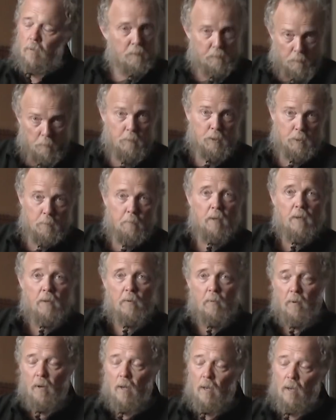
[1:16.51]
from just being
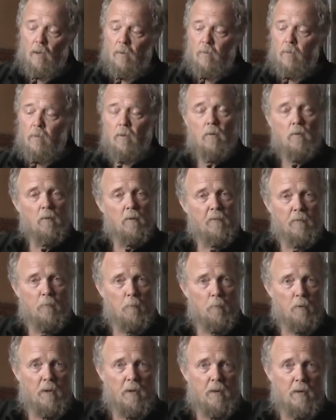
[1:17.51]
around, or
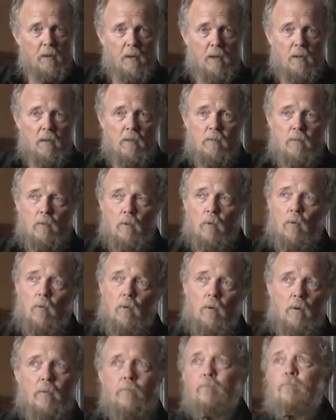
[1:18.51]
from reading,
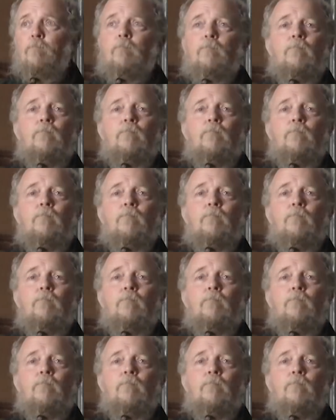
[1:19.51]
or